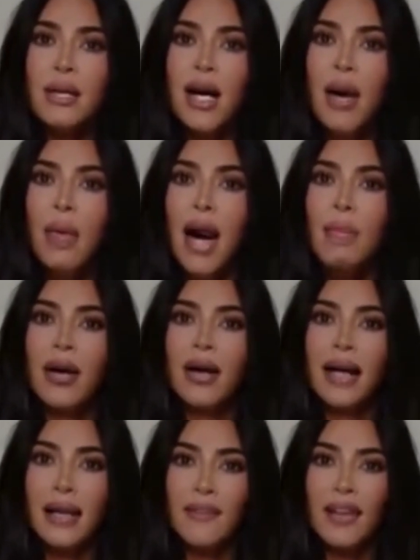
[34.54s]
However,
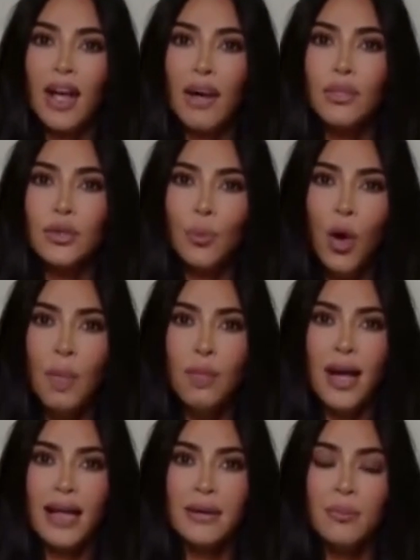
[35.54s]
it becomes more
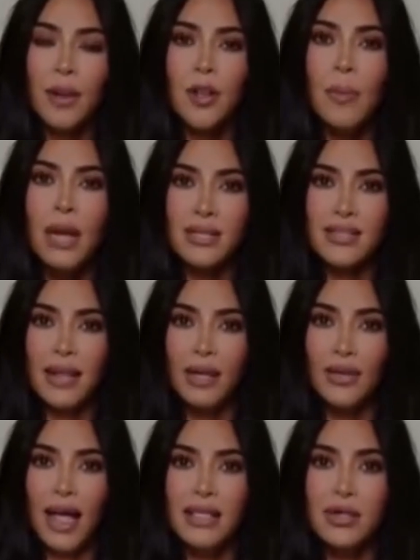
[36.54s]
mid when you consider
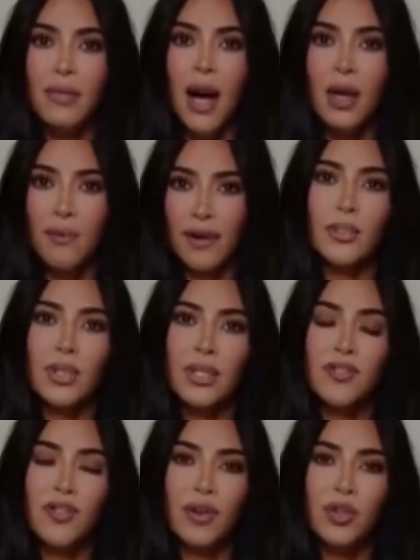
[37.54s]
that developments in
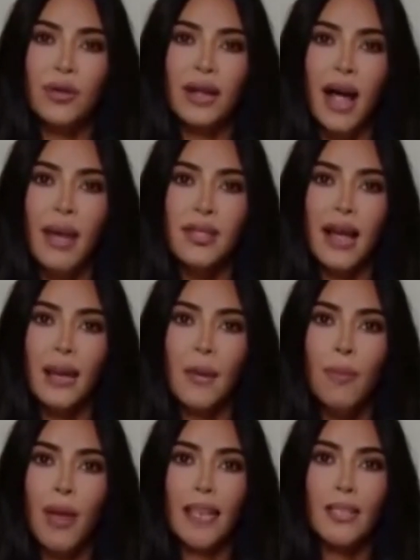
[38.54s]
surgery had taken
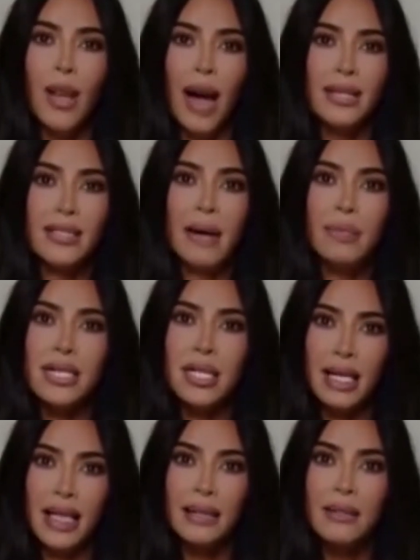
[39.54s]
place by
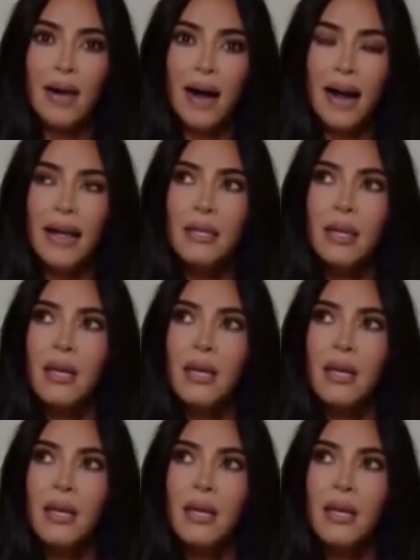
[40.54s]
1785.